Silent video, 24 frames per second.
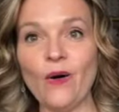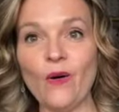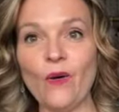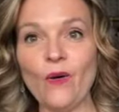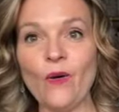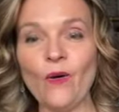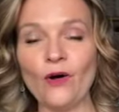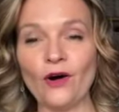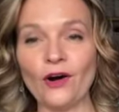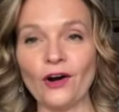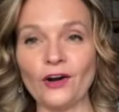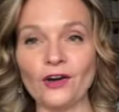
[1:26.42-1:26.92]

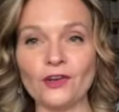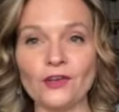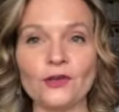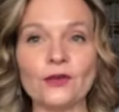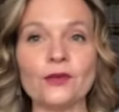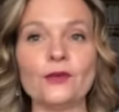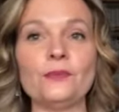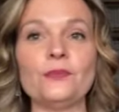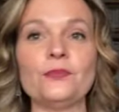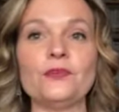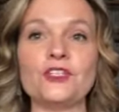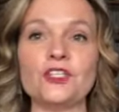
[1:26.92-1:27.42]
or you
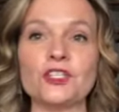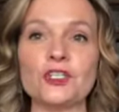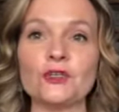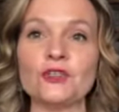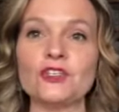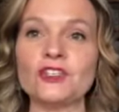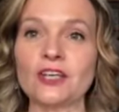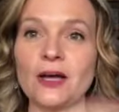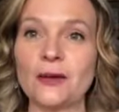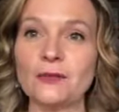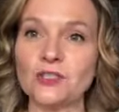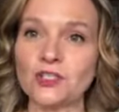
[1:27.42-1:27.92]
can
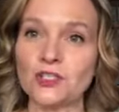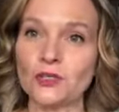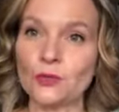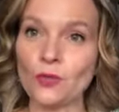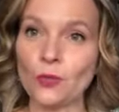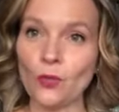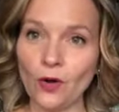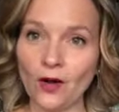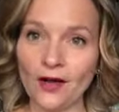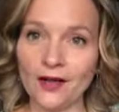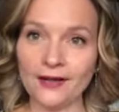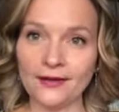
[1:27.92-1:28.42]
choose
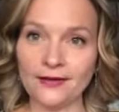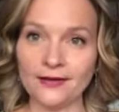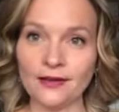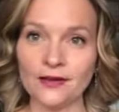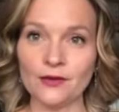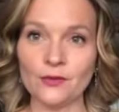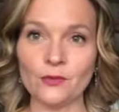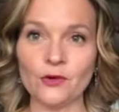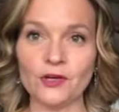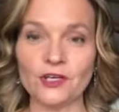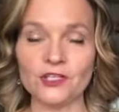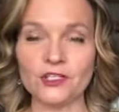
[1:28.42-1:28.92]
option 1
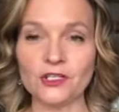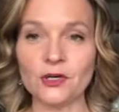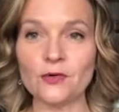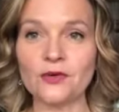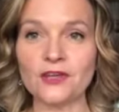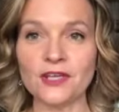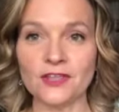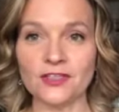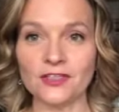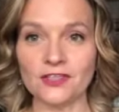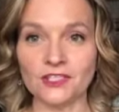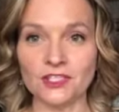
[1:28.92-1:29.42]
where you
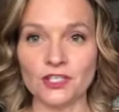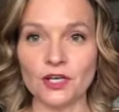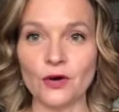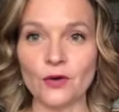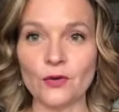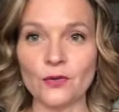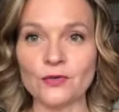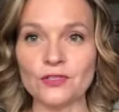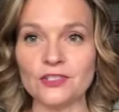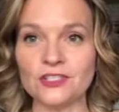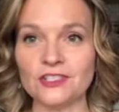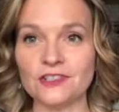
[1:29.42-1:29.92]
don't get the
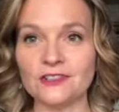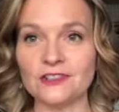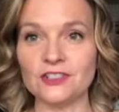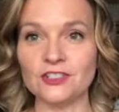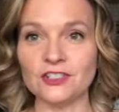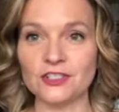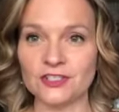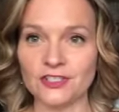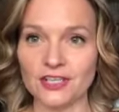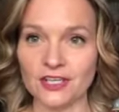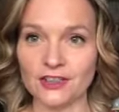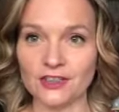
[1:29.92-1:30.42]
tote, you
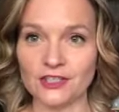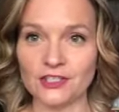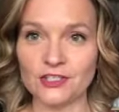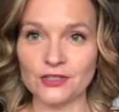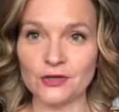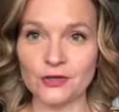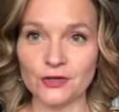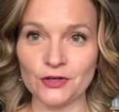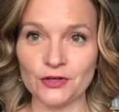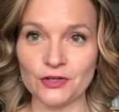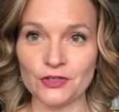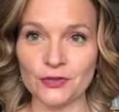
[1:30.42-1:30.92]
just get the
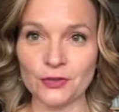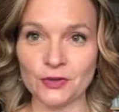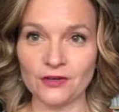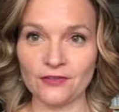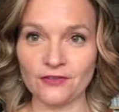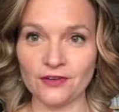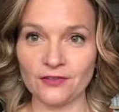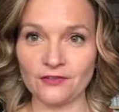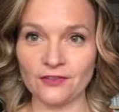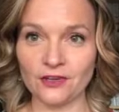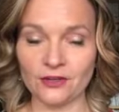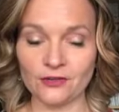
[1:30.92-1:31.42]

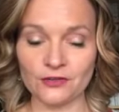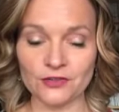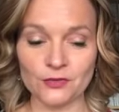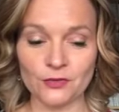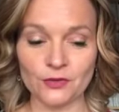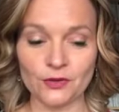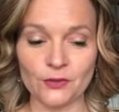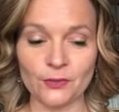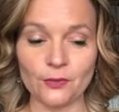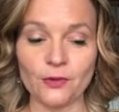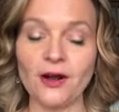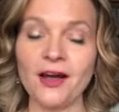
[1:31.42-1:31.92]
$225
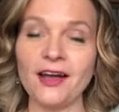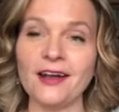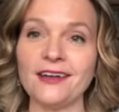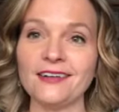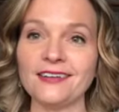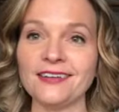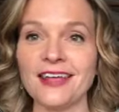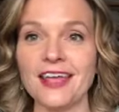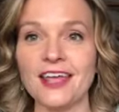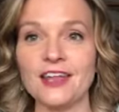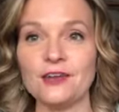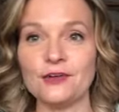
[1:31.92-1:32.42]
worth of
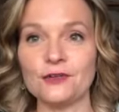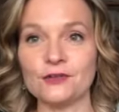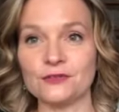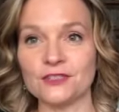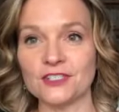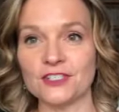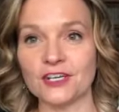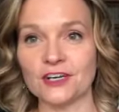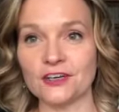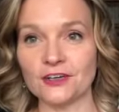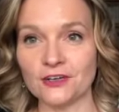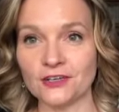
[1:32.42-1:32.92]
product and your
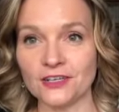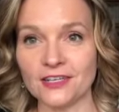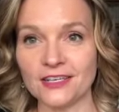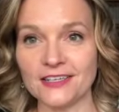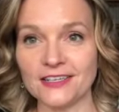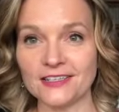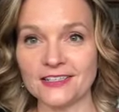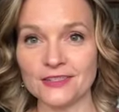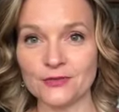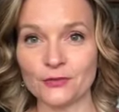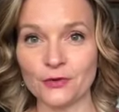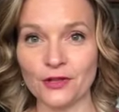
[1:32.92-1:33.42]
starter
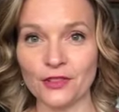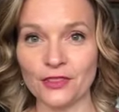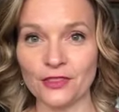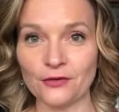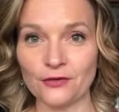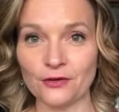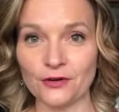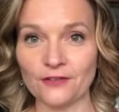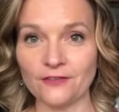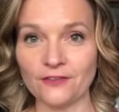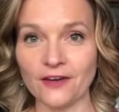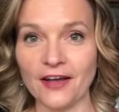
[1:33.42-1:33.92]
kit is
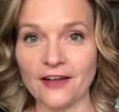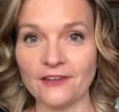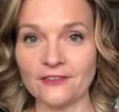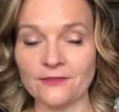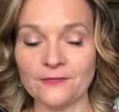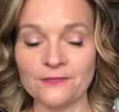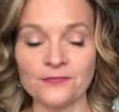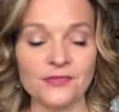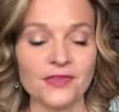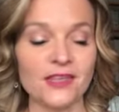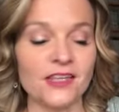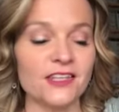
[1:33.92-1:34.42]
$135.
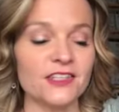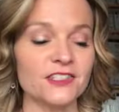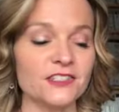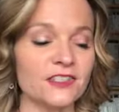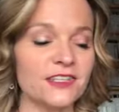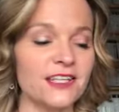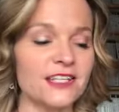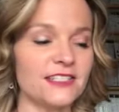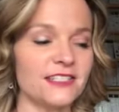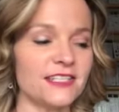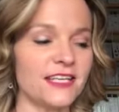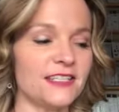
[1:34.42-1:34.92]
So
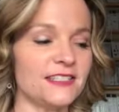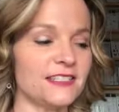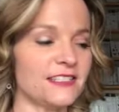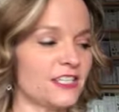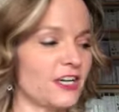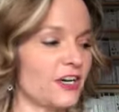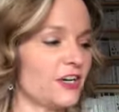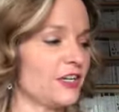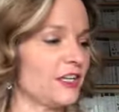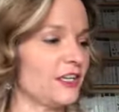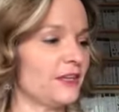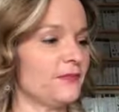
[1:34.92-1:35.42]
let's get
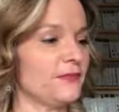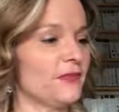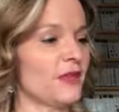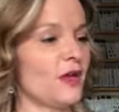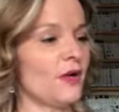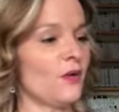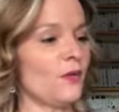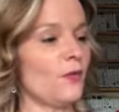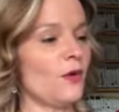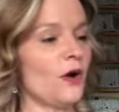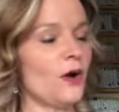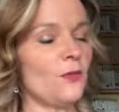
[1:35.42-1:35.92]
started.
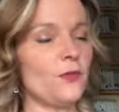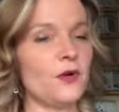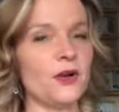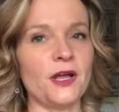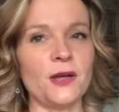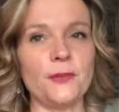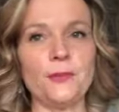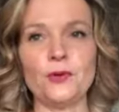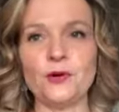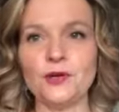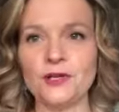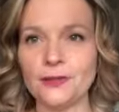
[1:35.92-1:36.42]
What would
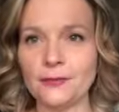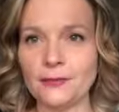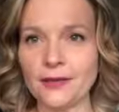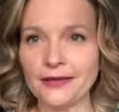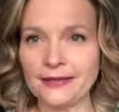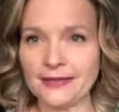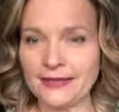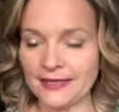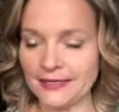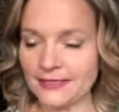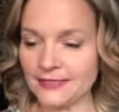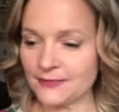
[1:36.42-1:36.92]
I put in my
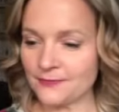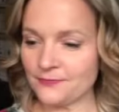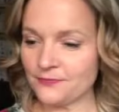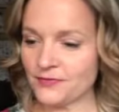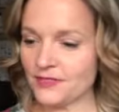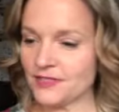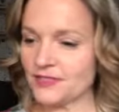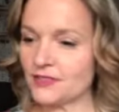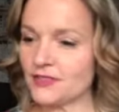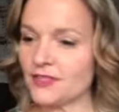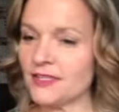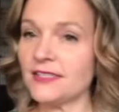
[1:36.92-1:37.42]
kit?
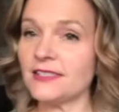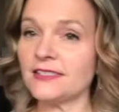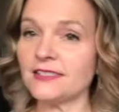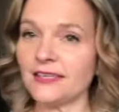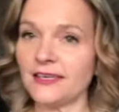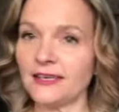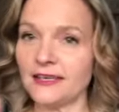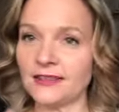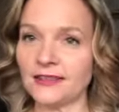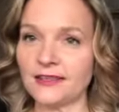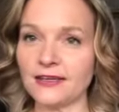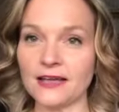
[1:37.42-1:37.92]
So this
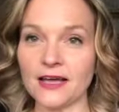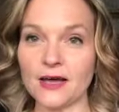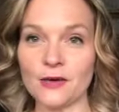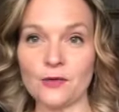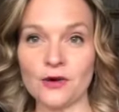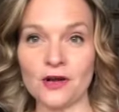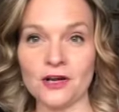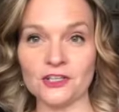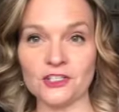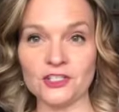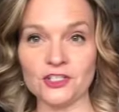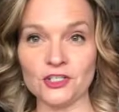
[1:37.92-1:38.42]
kit that I
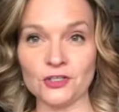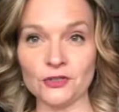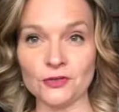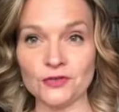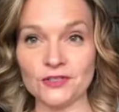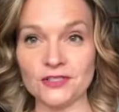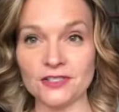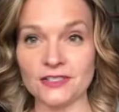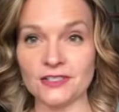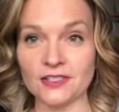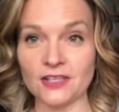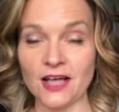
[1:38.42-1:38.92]
want to
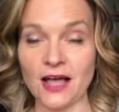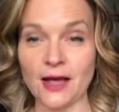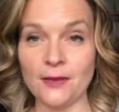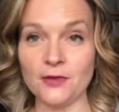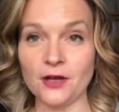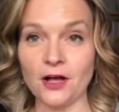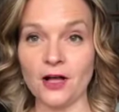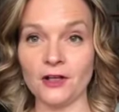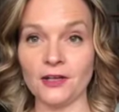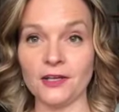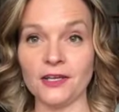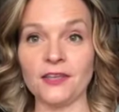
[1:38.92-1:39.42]
choose is, I'm
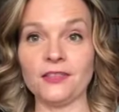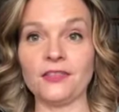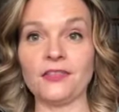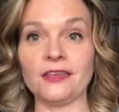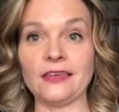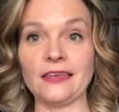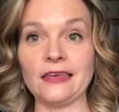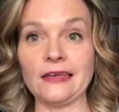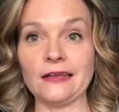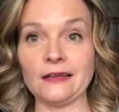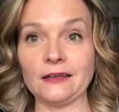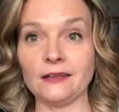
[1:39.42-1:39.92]
calling it the
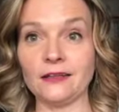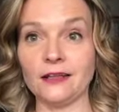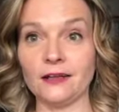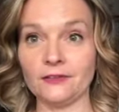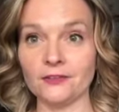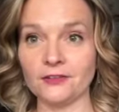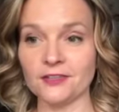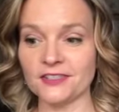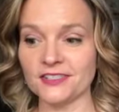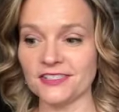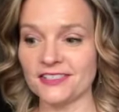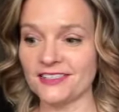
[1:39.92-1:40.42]
Kit
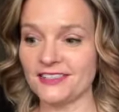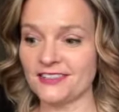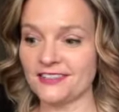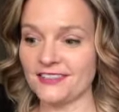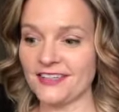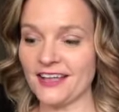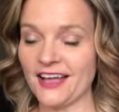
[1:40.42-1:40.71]
Lovers